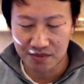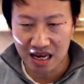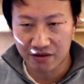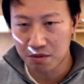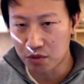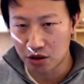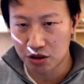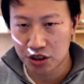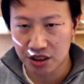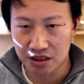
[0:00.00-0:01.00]
Every
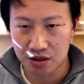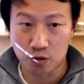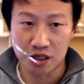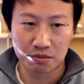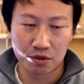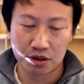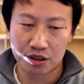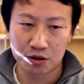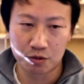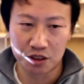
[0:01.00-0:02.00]
merge is a squash and
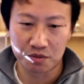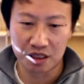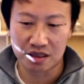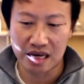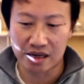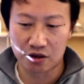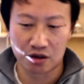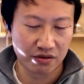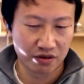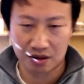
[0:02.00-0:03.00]
merge, which means that you're
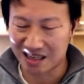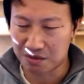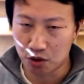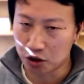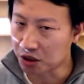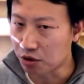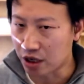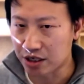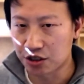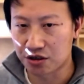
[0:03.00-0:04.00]
never like merging
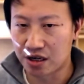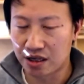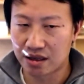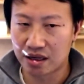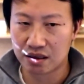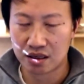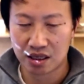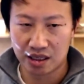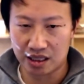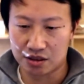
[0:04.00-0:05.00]
branches or anything.
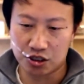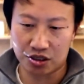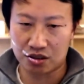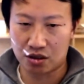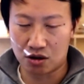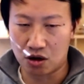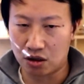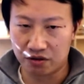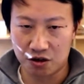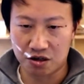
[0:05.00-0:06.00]
It's just all
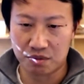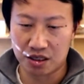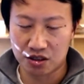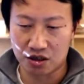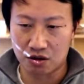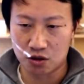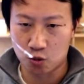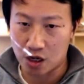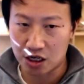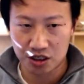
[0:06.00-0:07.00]
of your commits are
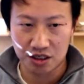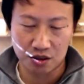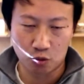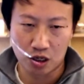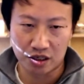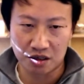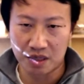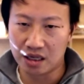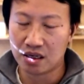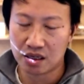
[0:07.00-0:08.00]
squashed into one
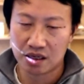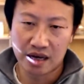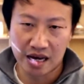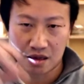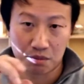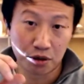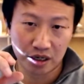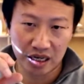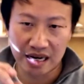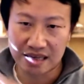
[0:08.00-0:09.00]
commit and then put
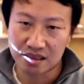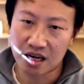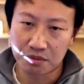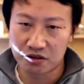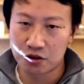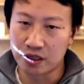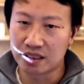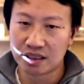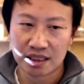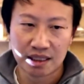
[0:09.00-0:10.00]
in at the top of tree.
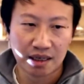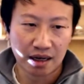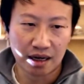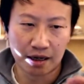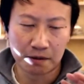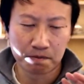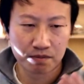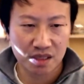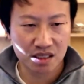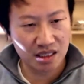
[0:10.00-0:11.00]
The
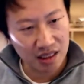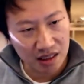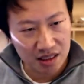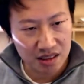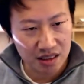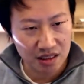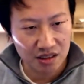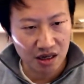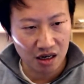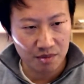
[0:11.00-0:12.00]
CC list is
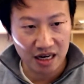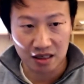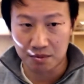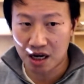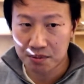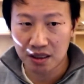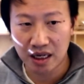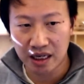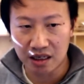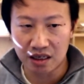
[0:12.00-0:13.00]
automatically
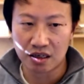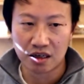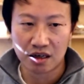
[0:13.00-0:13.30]
populated.